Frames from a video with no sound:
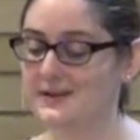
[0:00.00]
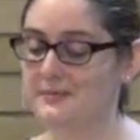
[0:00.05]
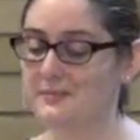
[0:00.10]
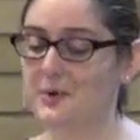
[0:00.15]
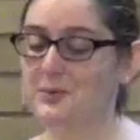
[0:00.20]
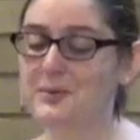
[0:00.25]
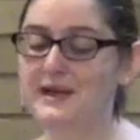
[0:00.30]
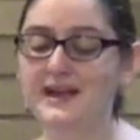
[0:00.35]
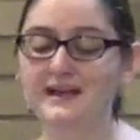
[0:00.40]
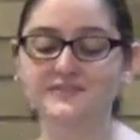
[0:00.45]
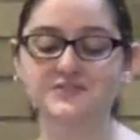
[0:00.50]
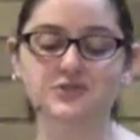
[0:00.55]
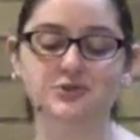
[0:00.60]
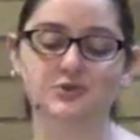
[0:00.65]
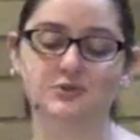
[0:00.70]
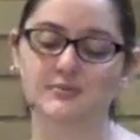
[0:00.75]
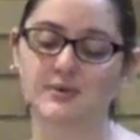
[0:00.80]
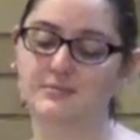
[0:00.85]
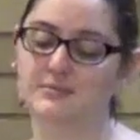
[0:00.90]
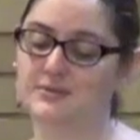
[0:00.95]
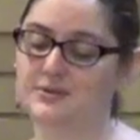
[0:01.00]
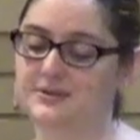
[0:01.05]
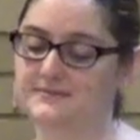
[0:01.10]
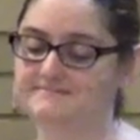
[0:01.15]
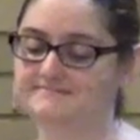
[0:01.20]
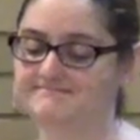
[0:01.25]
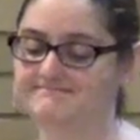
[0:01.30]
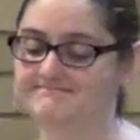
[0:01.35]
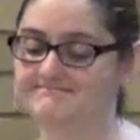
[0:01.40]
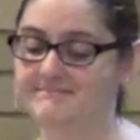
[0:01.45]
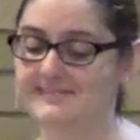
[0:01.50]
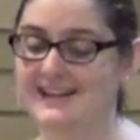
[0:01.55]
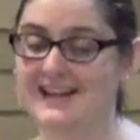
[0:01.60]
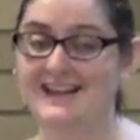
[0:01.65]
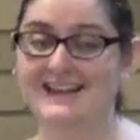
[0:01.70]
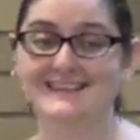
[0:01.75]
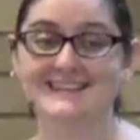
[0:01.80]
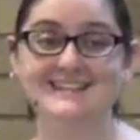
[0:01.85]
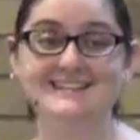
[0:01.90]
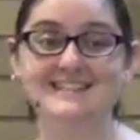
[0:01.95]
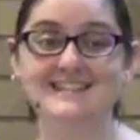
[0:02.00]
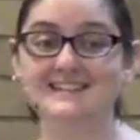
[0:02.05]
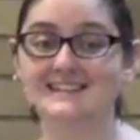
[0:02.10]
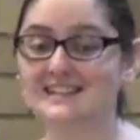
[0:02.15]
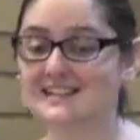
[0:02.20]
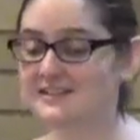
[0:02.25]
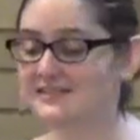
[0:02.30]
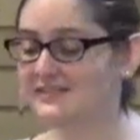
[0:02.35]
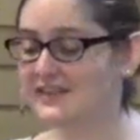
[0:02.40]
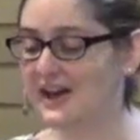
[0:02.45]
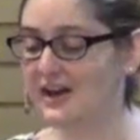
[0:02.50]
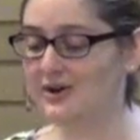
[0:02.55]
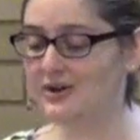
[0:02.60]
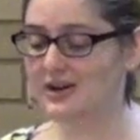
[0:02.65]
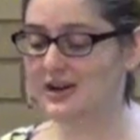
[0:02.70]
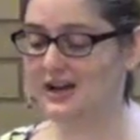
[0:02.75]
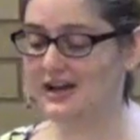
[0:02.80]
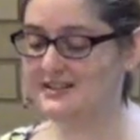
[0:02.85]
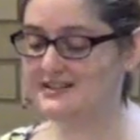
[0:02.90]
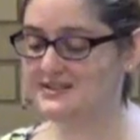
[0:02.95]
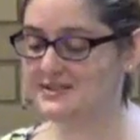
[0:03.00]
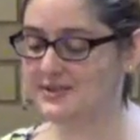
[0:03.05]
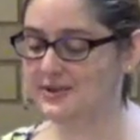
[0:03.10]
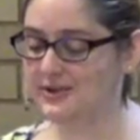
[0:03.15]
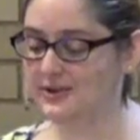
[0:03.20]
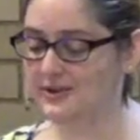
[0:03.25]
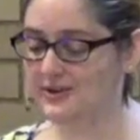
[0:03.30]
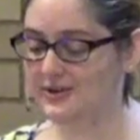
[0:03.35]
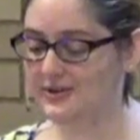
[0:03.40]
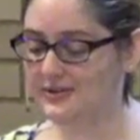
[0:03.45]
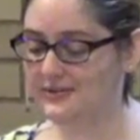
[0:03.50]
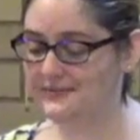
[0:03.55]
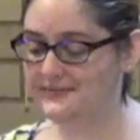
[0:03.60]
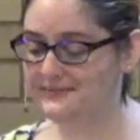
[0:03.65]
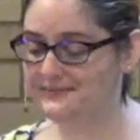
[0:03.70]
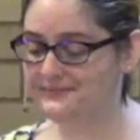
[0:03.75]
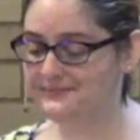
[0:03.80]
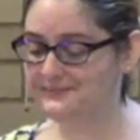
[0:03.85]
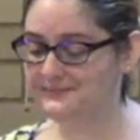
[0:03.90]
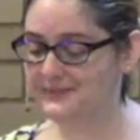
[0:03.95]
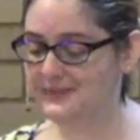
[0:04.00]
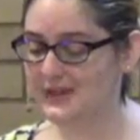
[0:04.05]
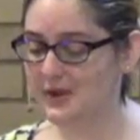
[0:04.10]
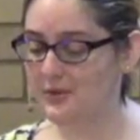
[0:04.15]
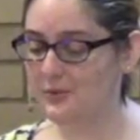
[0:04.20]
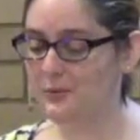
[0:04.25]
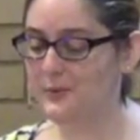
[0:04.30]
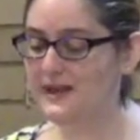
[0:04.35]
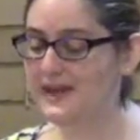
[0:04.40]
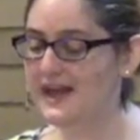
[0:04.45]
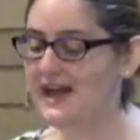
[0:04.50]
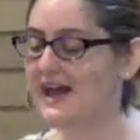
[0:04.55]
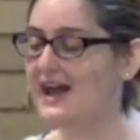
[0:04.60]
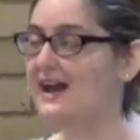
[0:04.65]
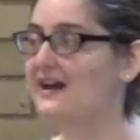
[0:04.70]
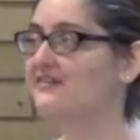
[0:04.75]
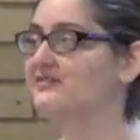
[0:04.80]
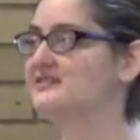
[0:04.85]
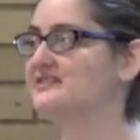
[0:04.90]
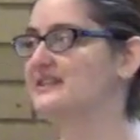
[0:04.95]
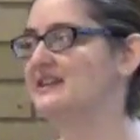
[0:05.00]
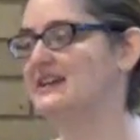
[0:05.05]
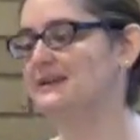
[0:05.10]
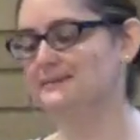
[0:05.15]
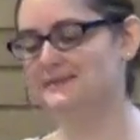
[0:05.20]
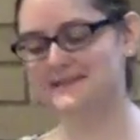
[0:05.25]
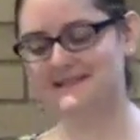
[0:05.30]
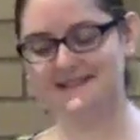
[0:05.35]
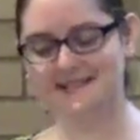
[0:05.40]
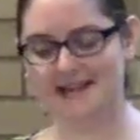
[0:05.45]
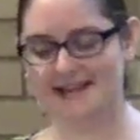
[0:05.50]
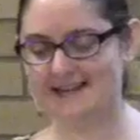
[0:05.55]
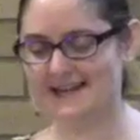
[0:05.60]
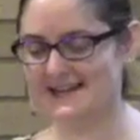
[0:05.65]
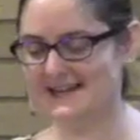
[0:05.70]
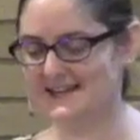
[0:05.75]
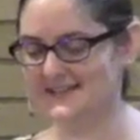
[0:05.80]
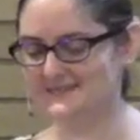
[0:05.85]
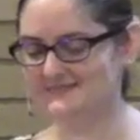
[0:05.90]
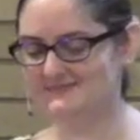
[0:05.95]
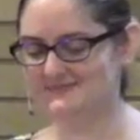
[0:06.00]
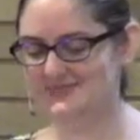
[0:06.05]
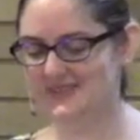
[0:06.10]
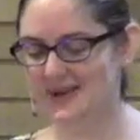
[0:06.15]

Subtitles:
But we have to remember that to live out God's call, we have to keep staying.